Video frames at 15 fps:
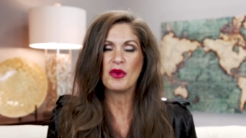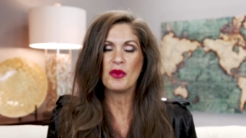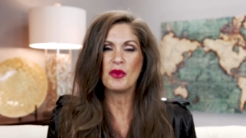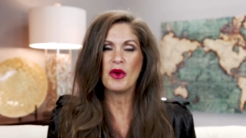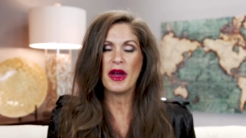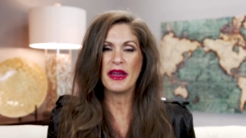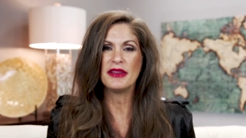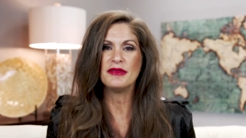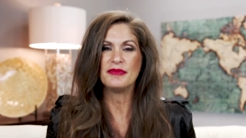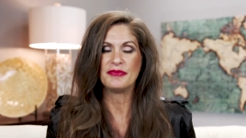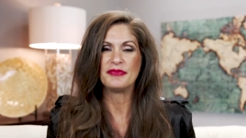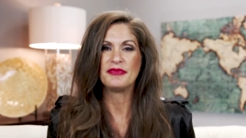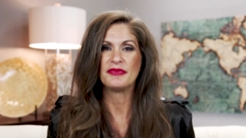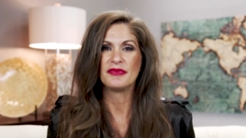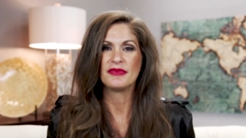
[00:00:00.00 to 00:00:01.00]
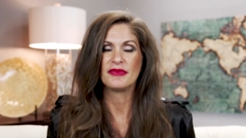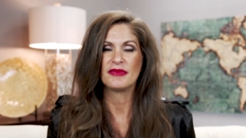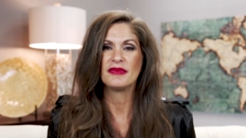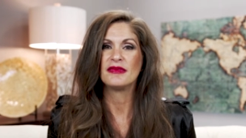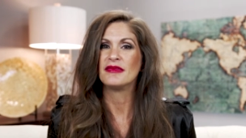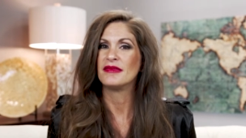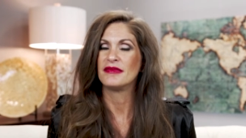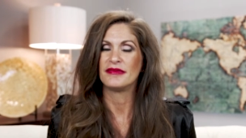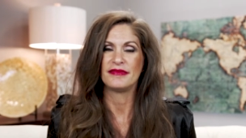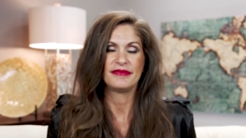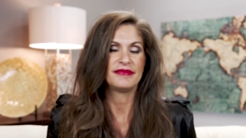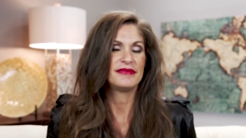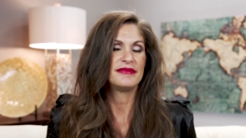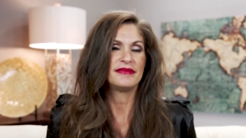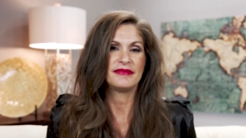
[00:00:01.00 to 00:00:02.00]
like a hot dog stand and